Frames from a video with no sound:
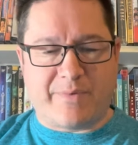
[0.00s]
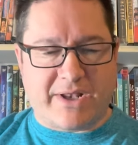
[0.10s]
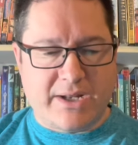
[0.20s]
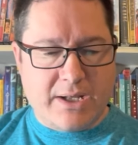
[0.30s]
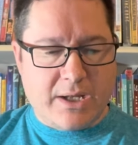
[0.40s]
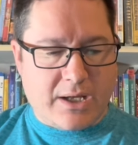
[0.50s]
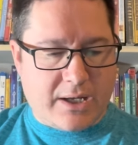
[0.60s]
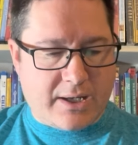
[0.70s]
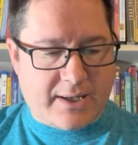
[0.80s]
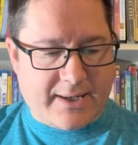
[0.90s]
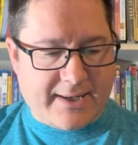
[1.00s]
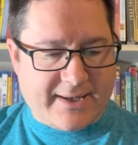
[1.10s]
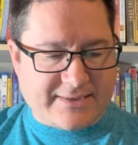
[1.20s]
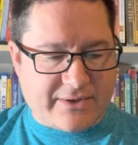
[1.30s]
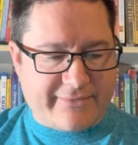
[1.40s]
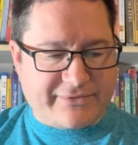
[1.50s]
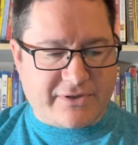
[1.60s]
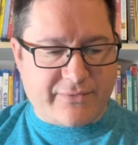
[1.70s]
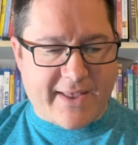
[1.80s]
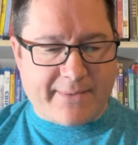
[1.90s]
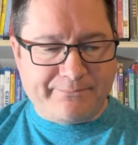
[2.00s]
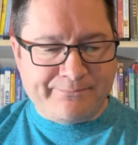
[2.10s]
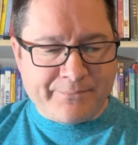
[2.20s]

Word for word: but uh, I guess I'll have to do that.